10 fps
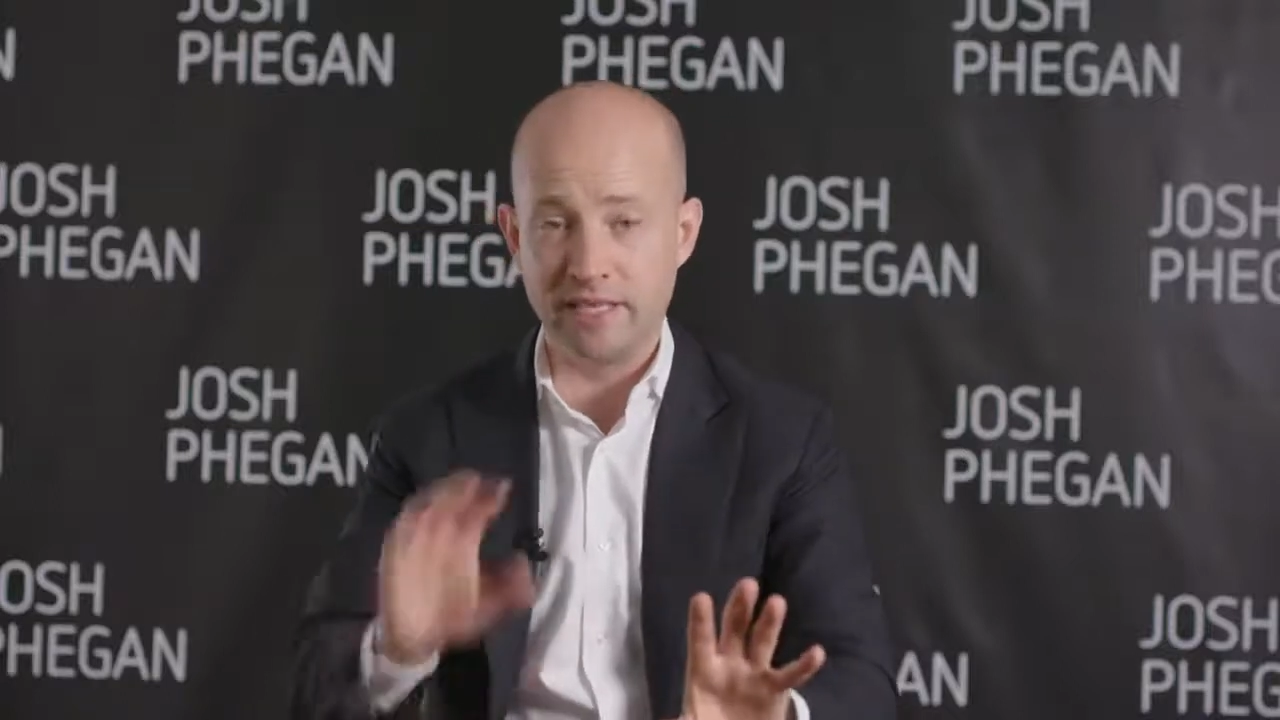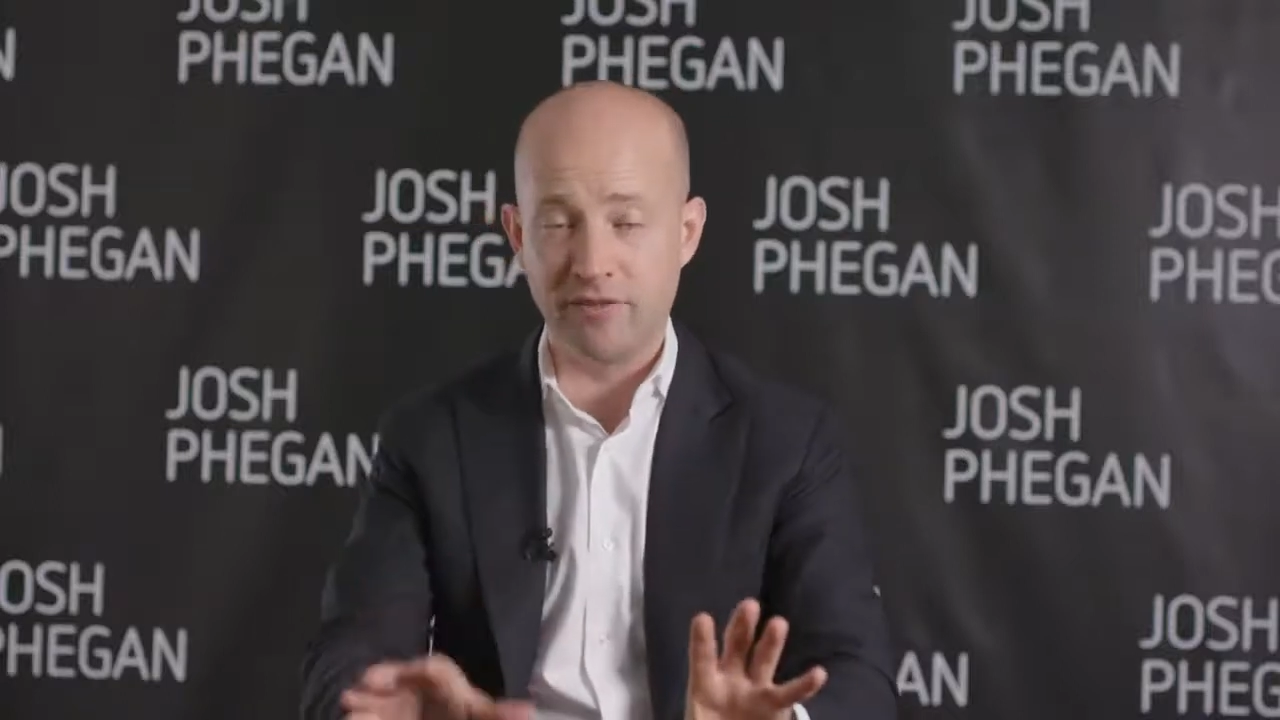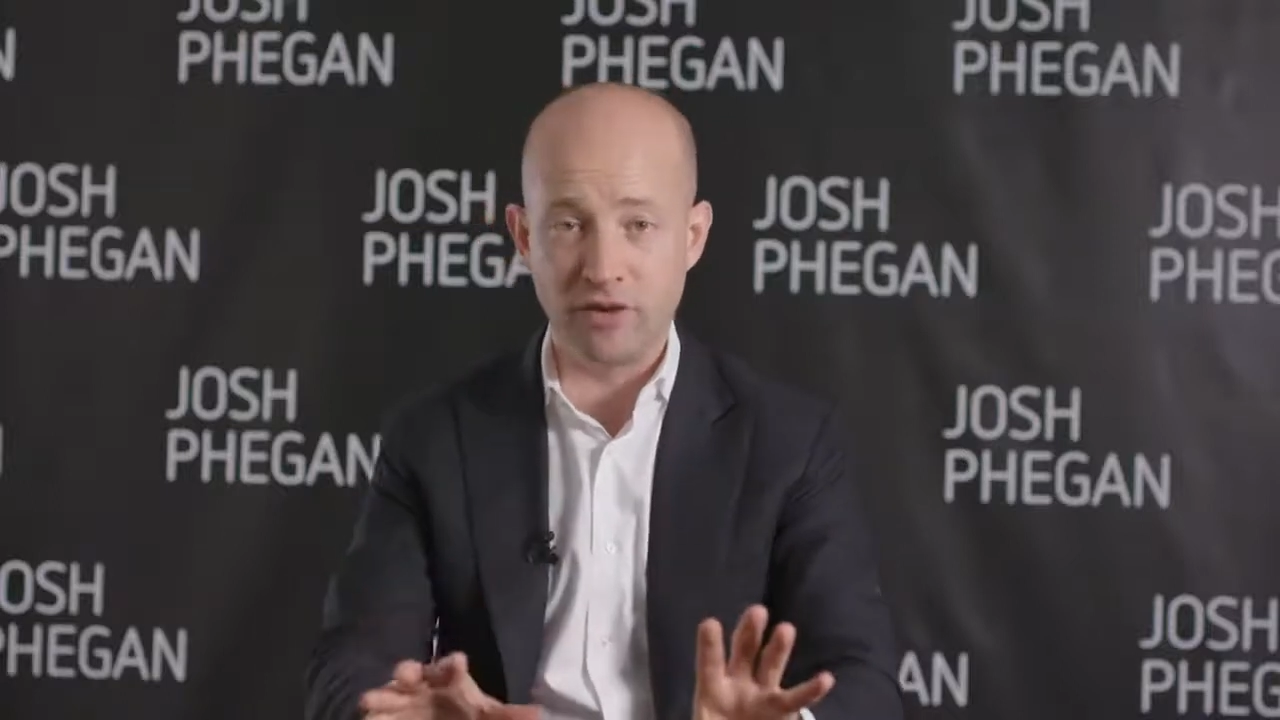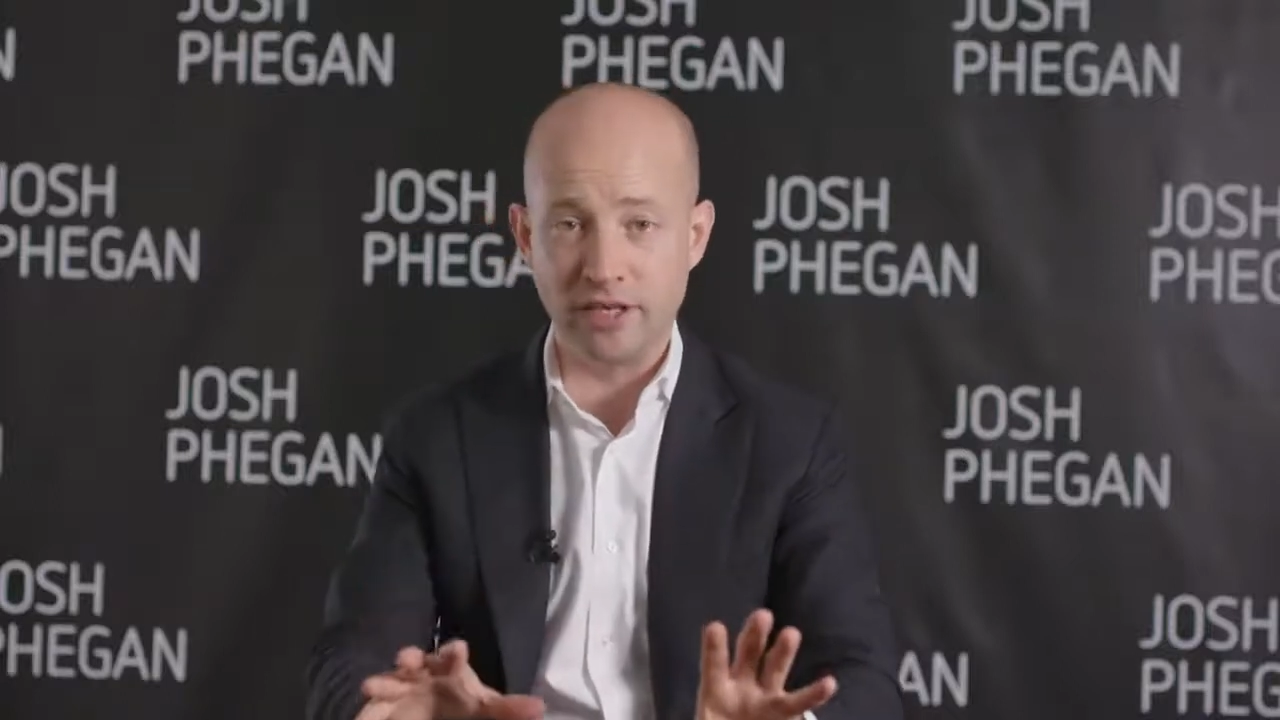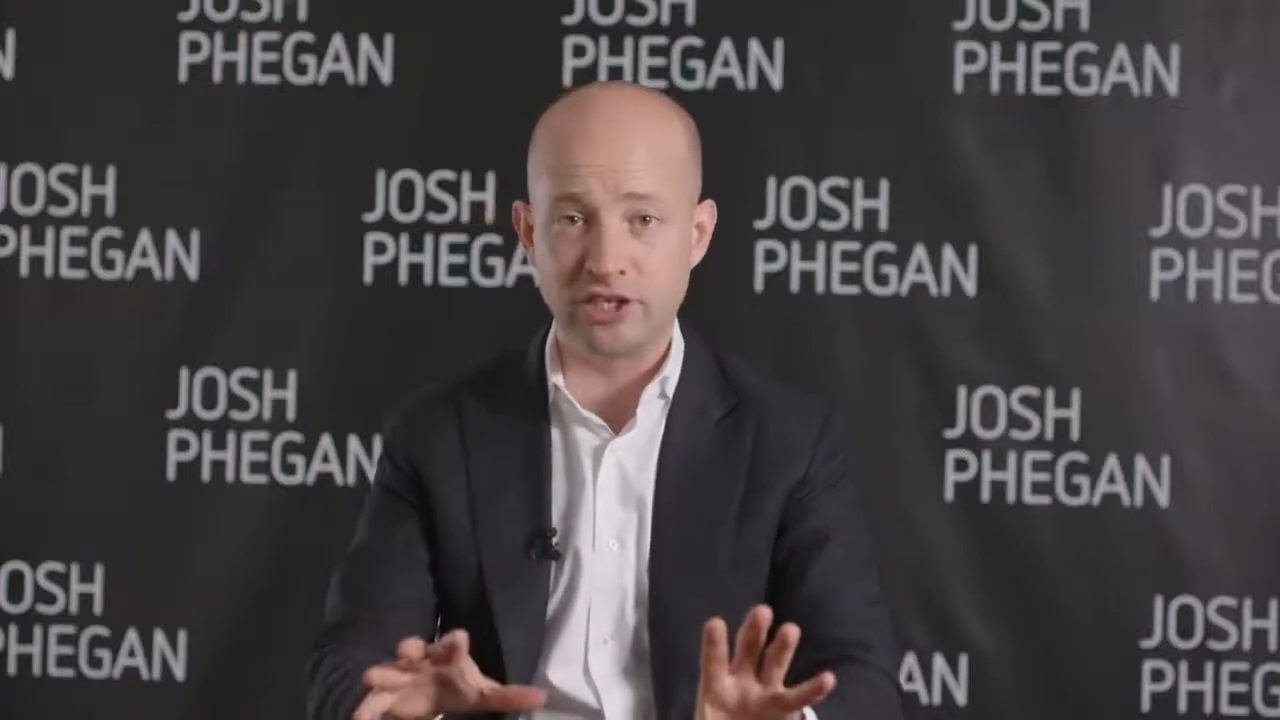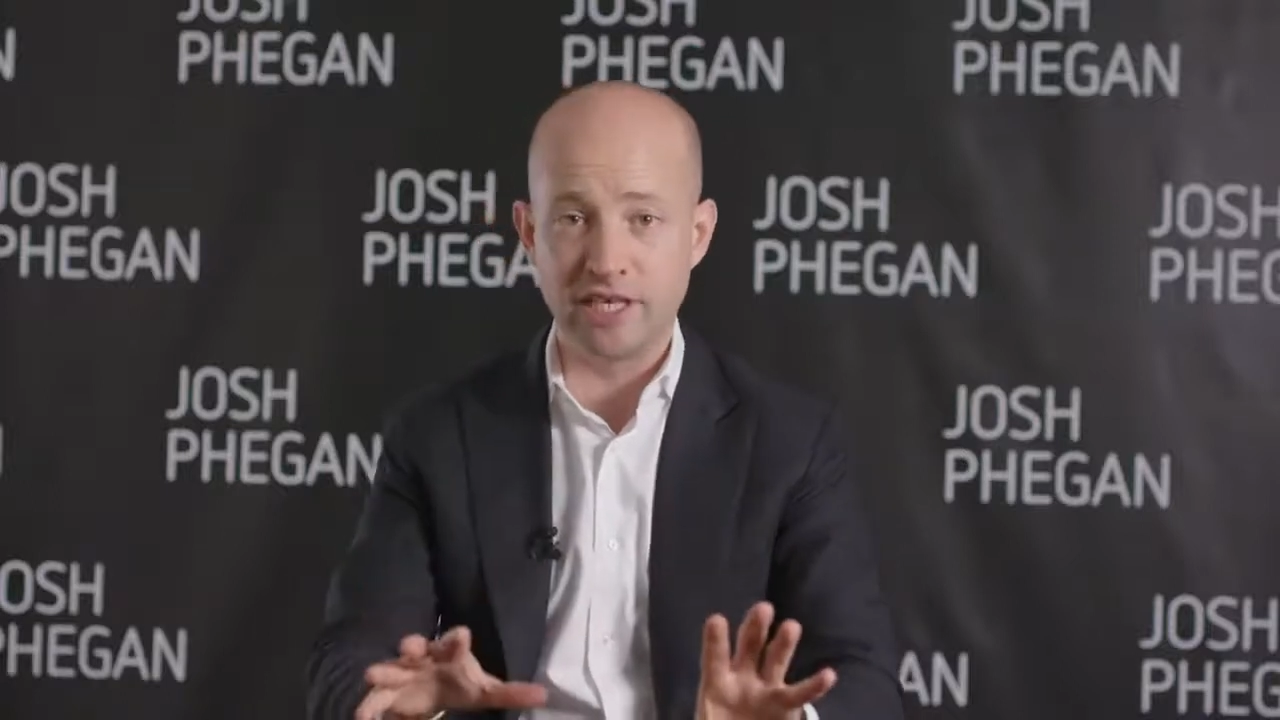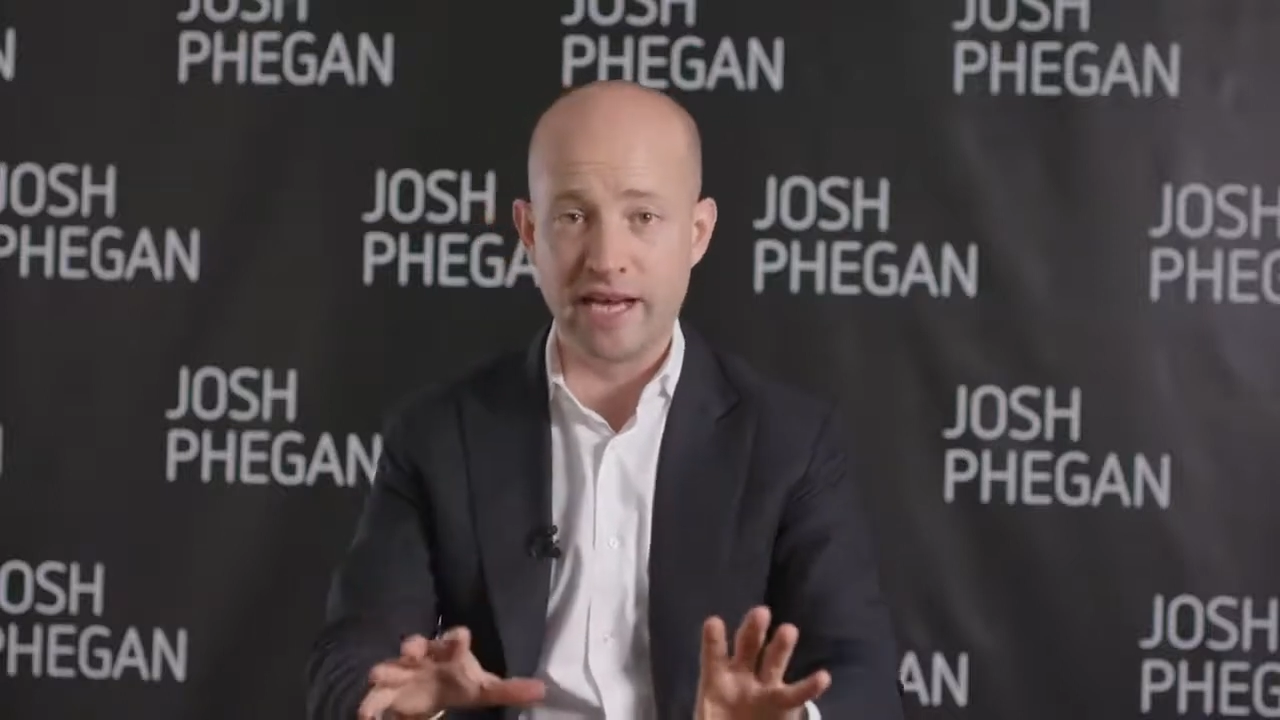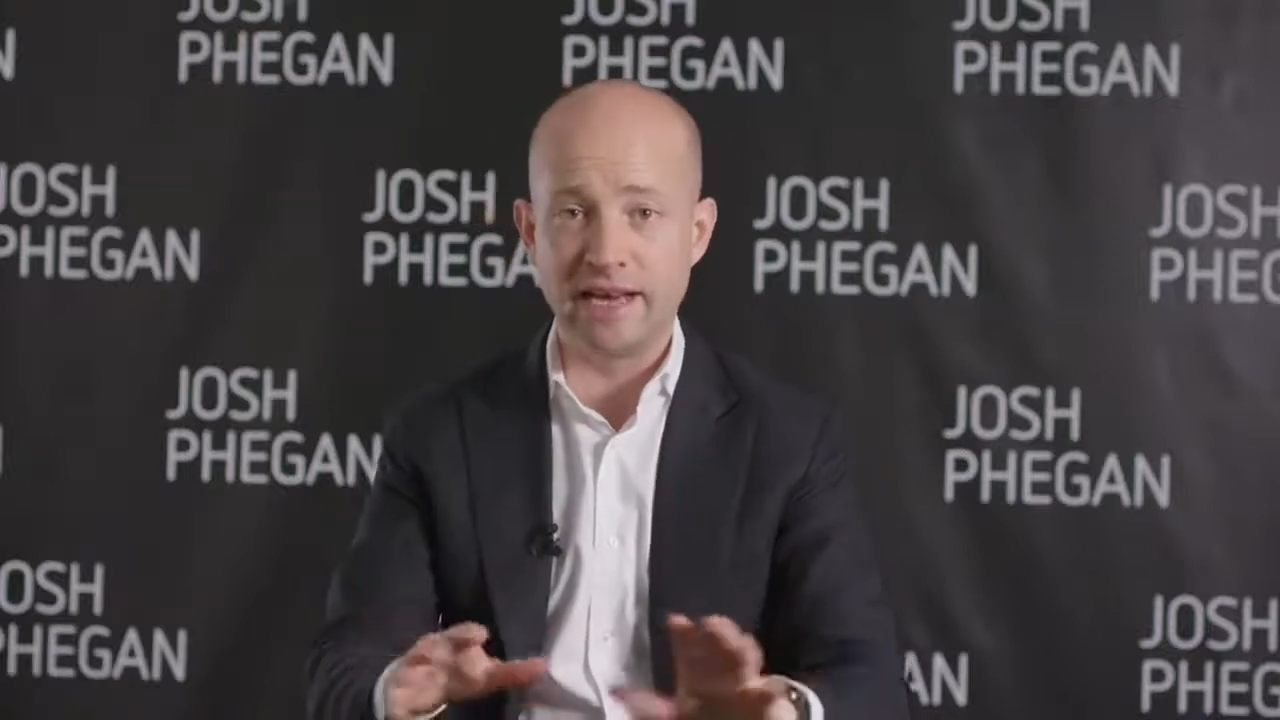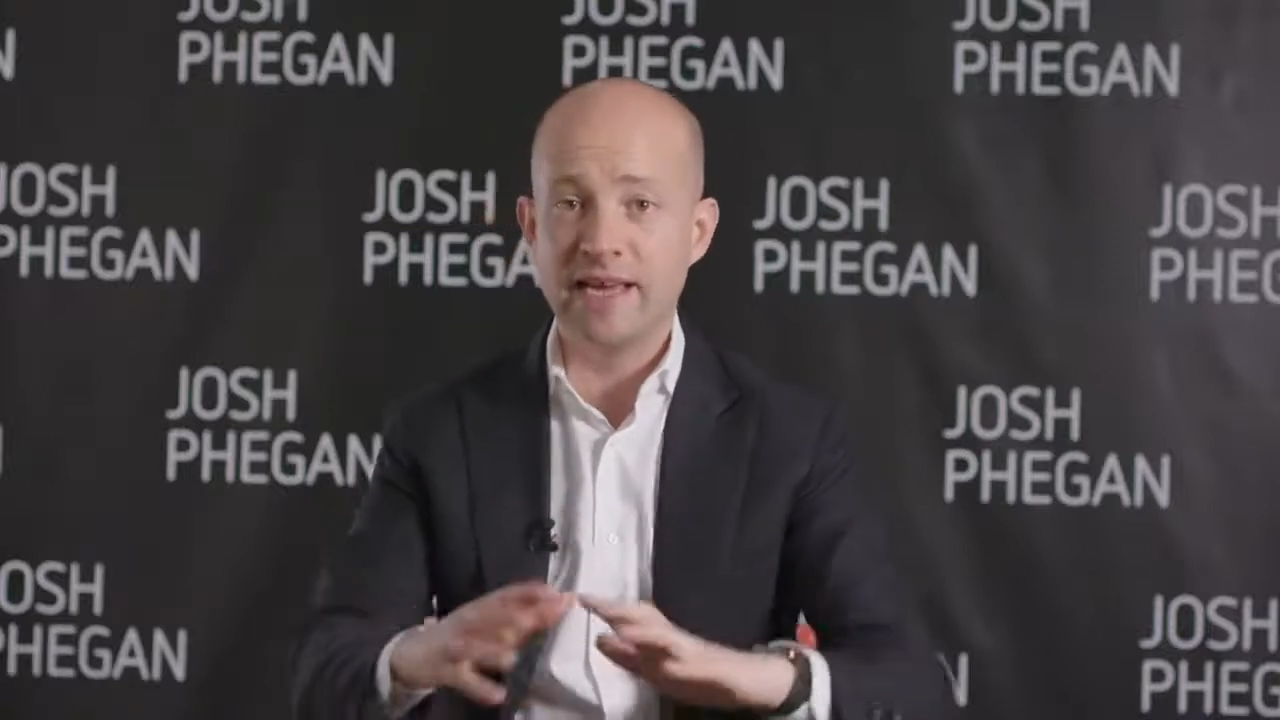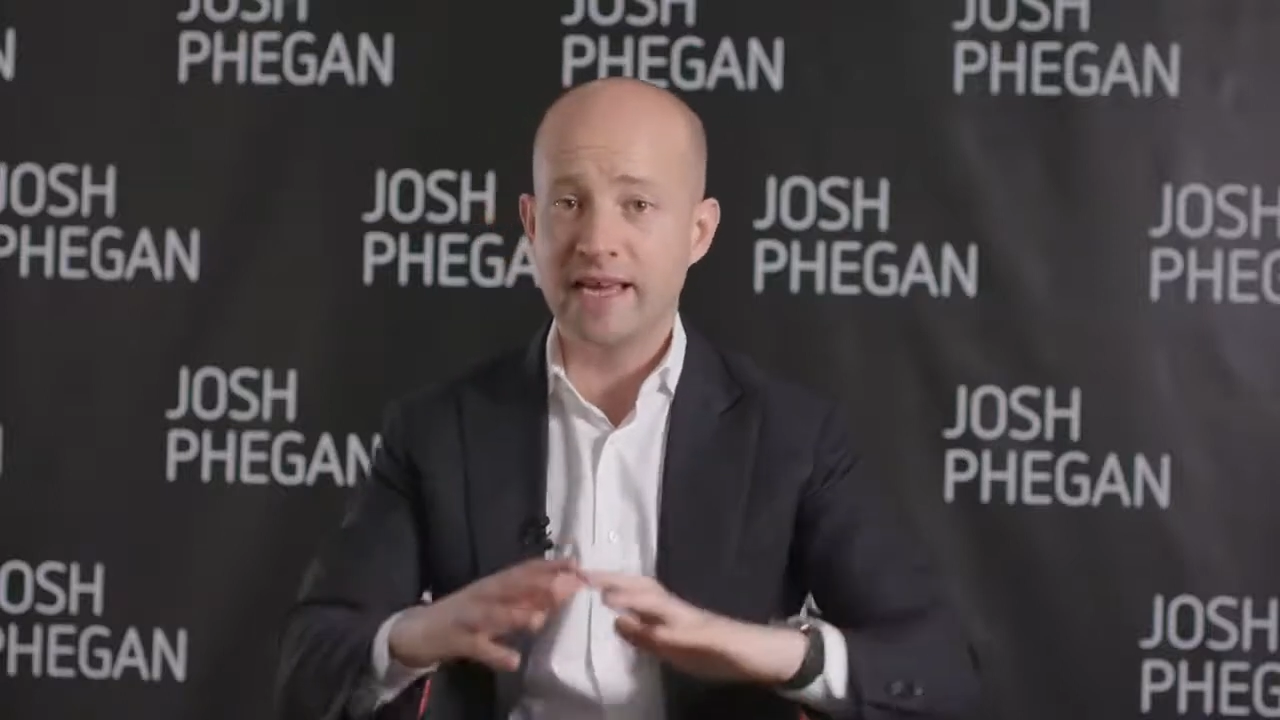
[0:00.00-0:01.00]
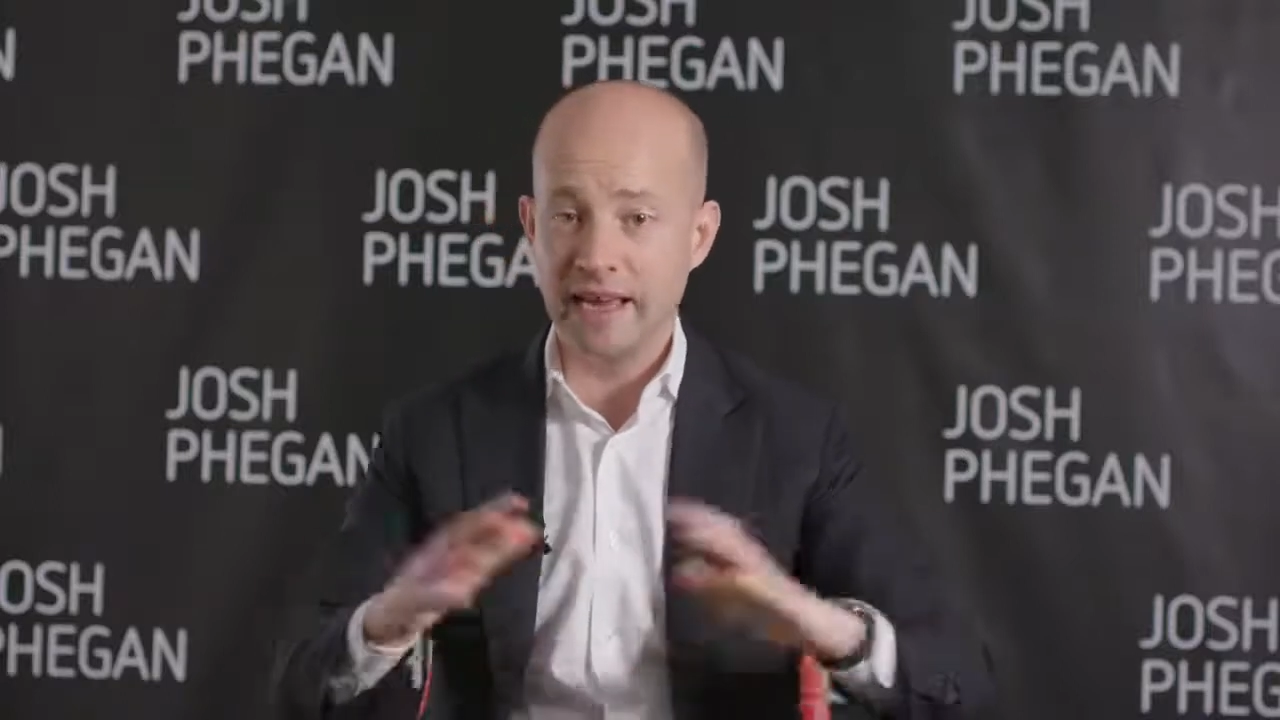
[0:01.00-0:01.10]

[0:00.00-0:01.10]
differentiate